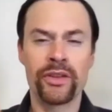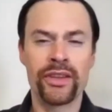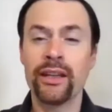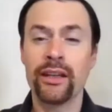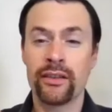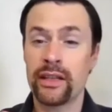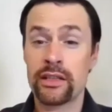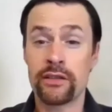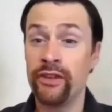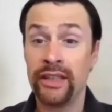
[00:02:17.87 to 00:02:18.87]
and they, they
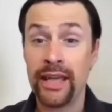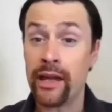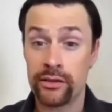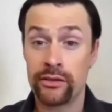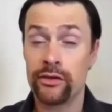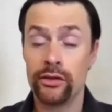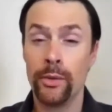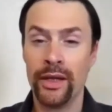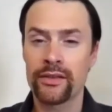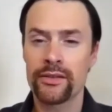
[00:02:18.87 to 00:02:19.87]
just forget to do
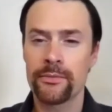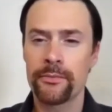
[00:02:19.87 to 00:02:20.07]
it.